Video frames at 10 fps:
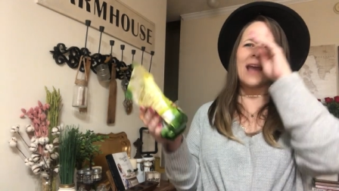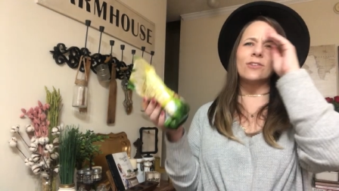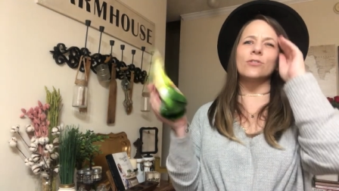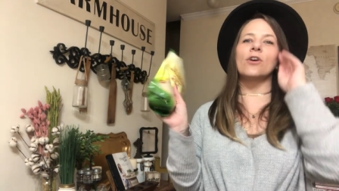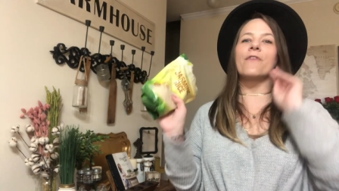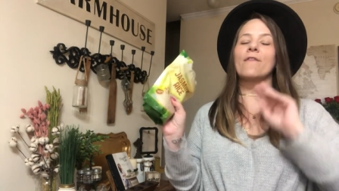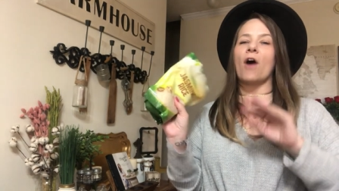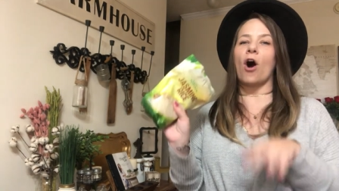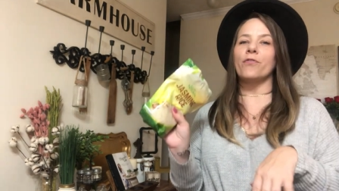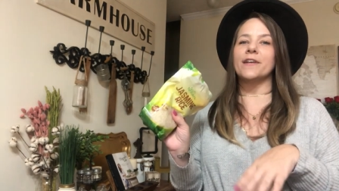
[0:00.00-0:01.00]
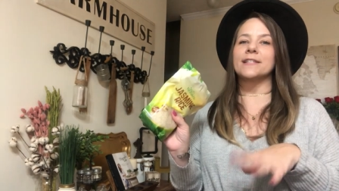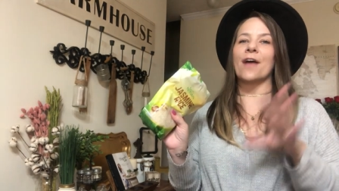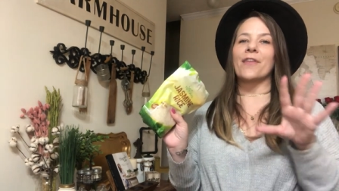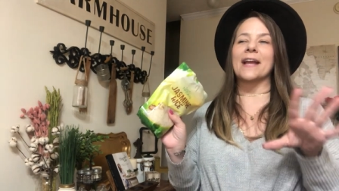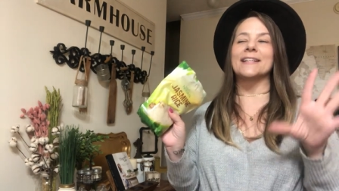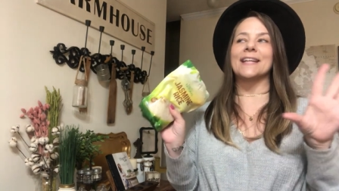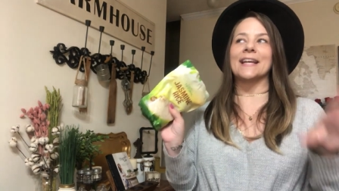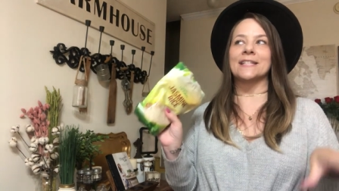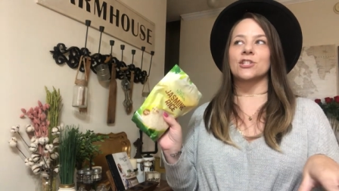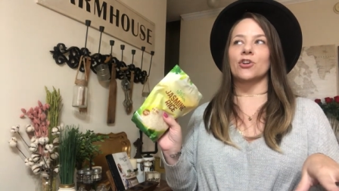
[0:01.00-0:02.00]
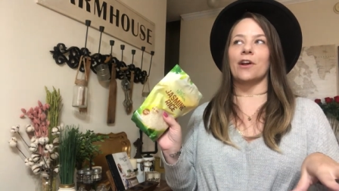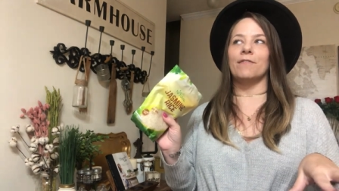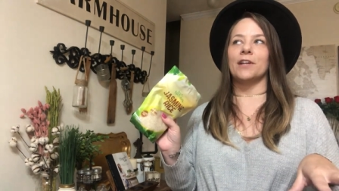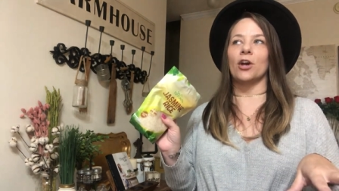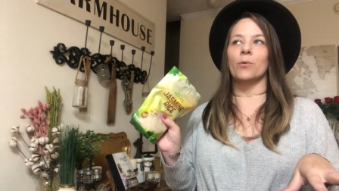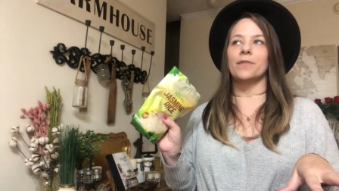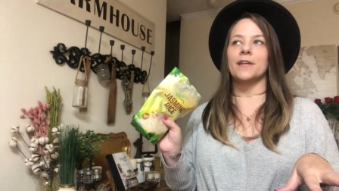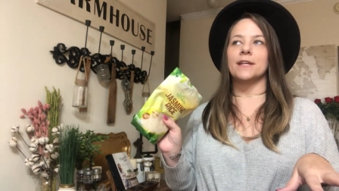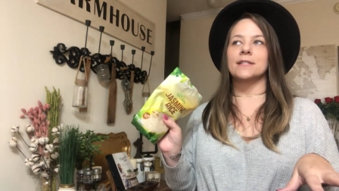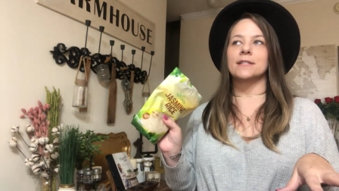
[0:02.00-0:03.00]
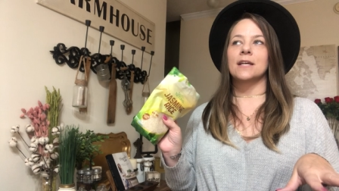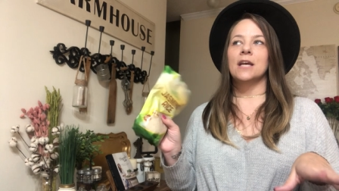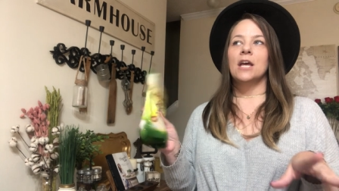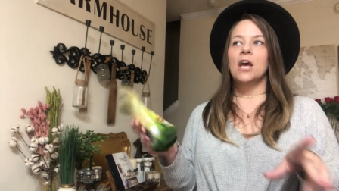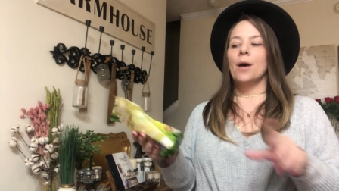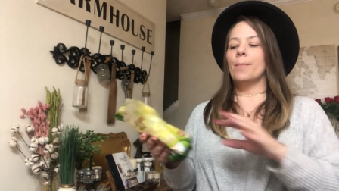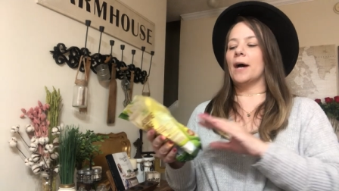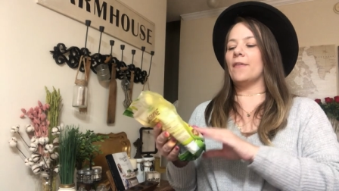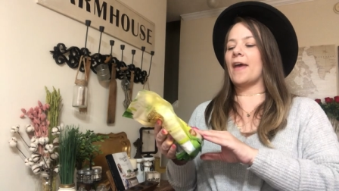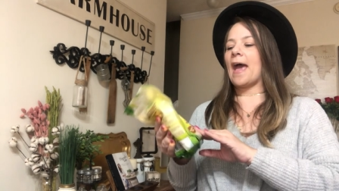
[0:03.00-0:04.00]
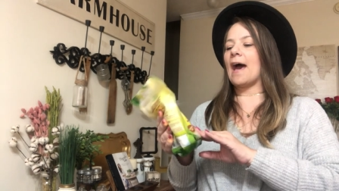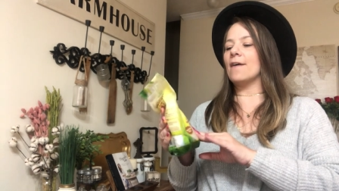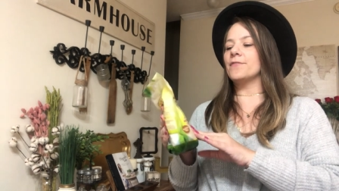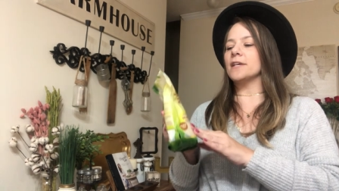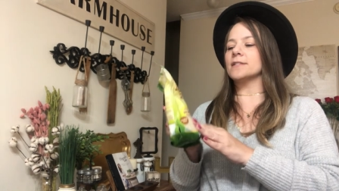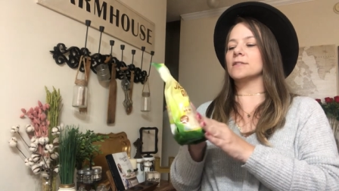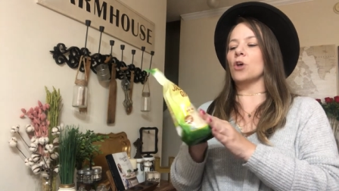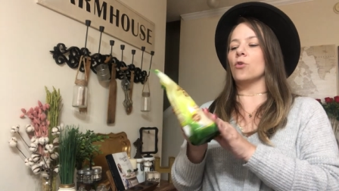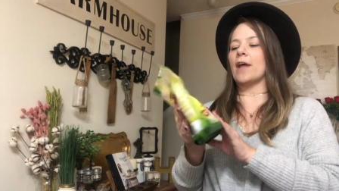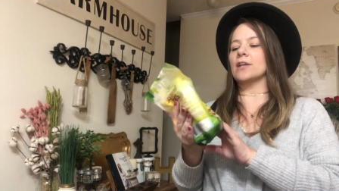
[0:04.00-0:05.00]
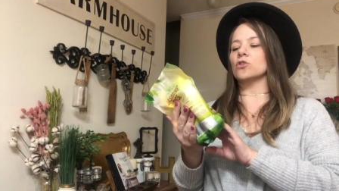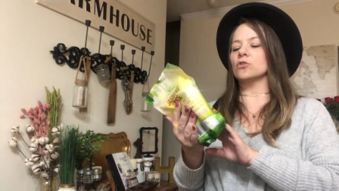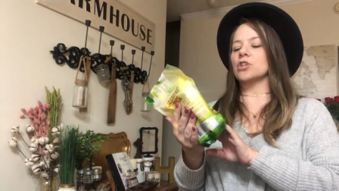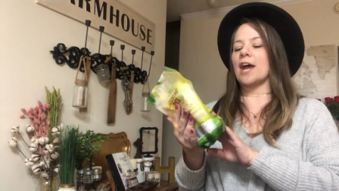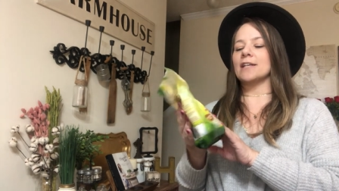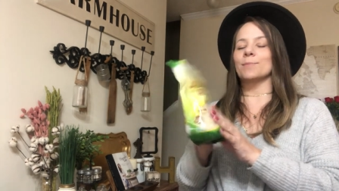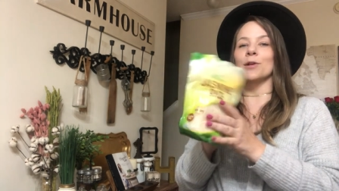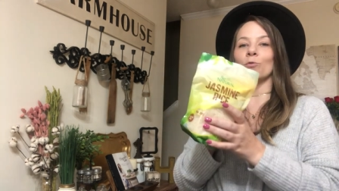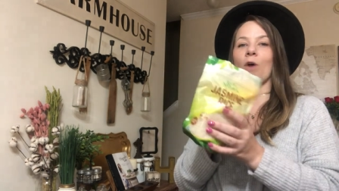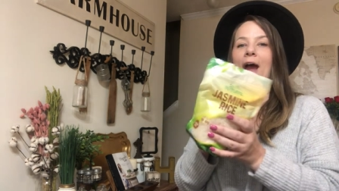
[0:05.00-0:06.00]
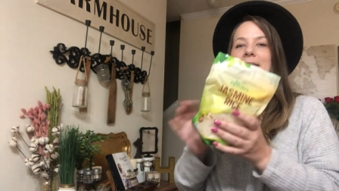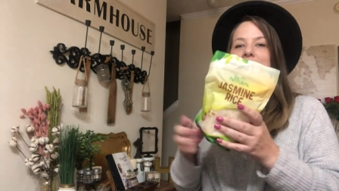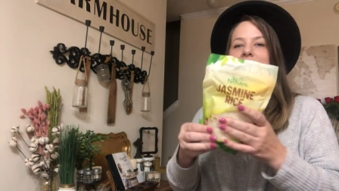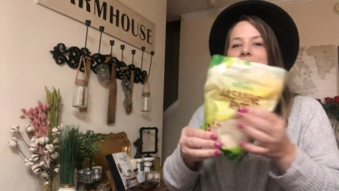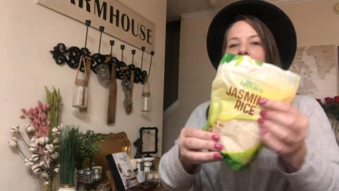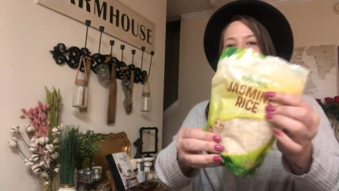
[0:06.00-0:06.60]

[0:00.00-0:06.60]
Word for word: I don't know if I've hauled this. I think I did an Instagram video with this, but they have this So Natural Jasmine rice